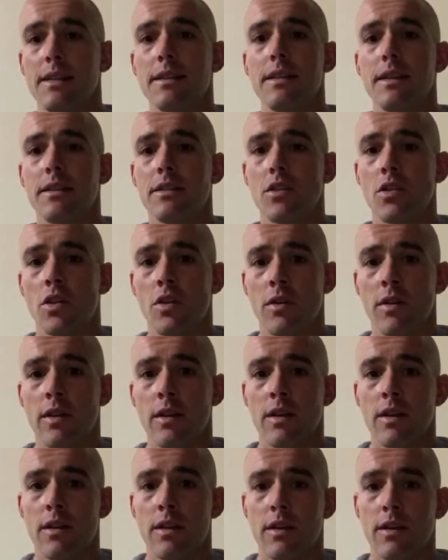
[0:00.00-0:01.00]
I think they're
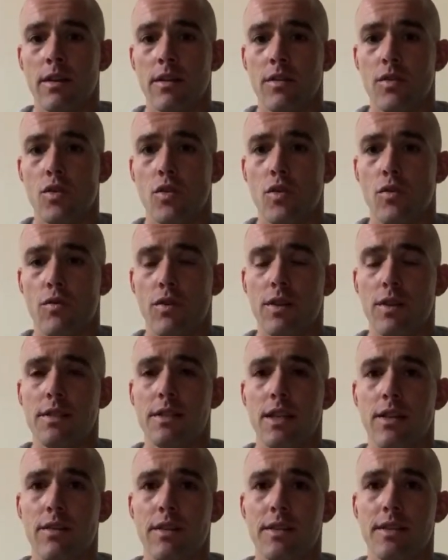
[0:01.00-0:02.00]
real
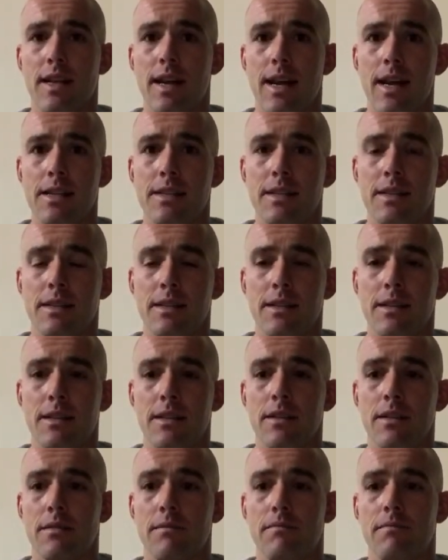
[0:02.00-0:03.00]
serious guys and
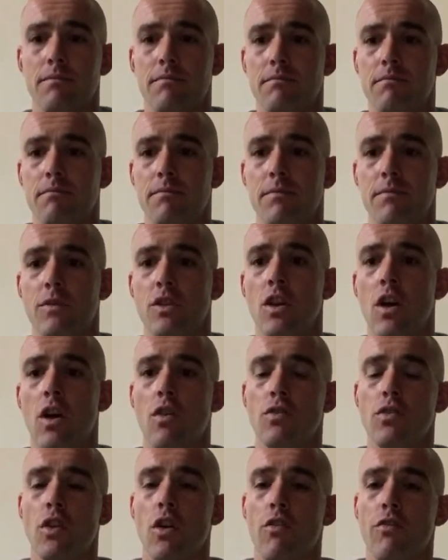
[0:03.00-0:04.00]

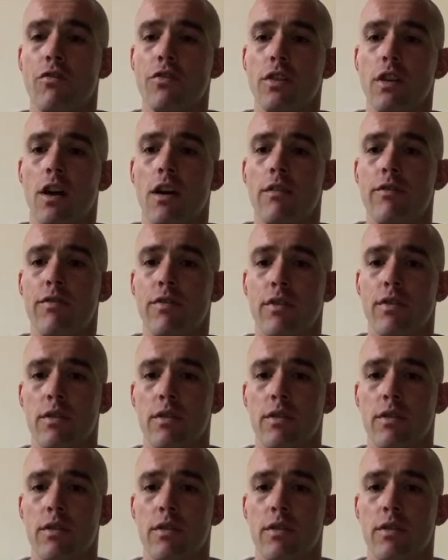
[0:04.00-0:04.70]
no no fluff.